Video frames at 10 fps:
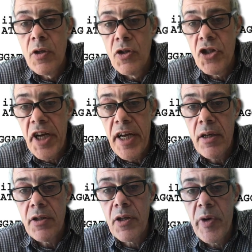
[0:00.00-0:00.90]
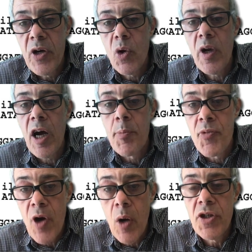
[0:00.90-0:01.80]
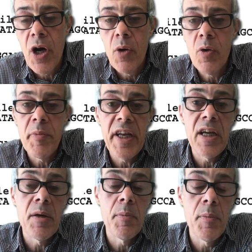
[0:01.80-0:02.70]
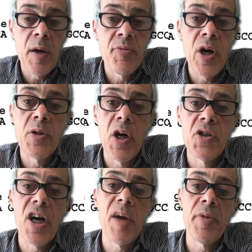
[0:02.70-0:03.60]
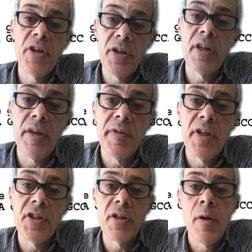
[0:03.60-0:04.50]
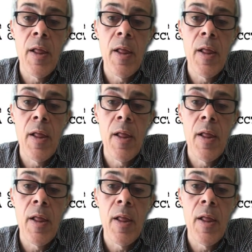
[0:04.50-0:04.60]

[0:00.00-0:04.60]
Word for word: gene, so we call it a proto, meaning a prototype, an early version.